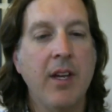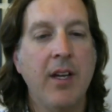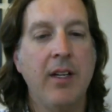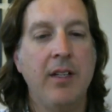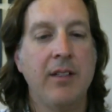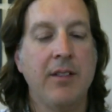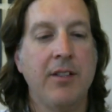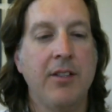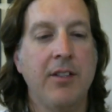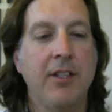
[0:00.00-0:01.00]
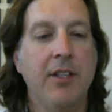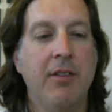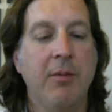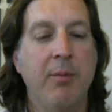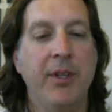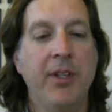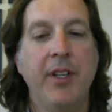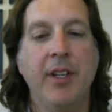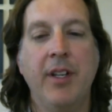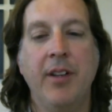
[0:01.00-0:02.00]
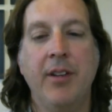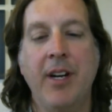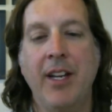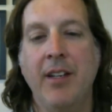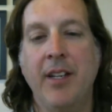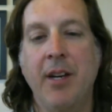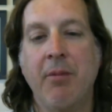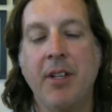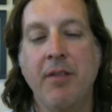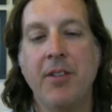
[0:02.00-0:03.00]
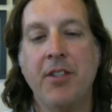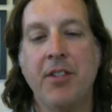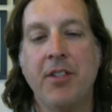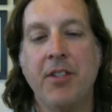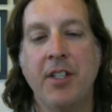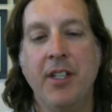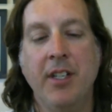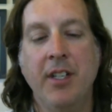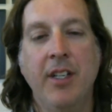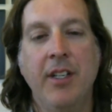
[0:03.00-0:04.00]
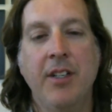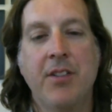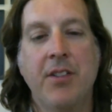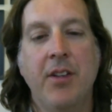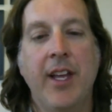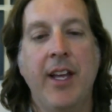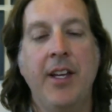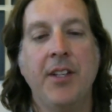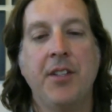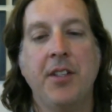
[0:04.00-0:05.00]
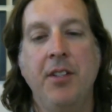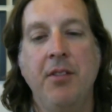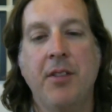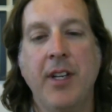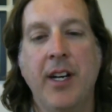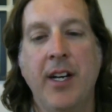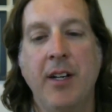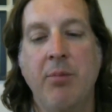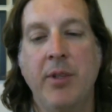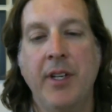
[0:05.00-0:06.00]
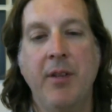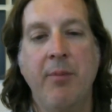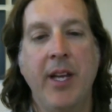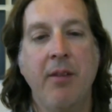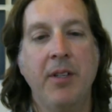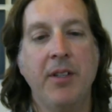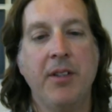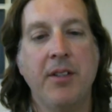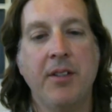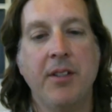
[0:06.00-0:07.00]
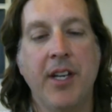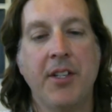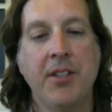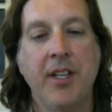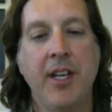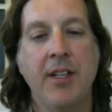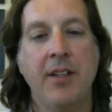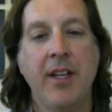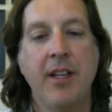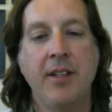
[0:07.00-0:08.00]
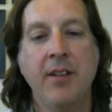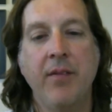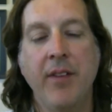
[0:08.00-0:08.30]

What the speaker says: building the right network infrastructure, so that you've got plenty of bandwidth to actually handle that.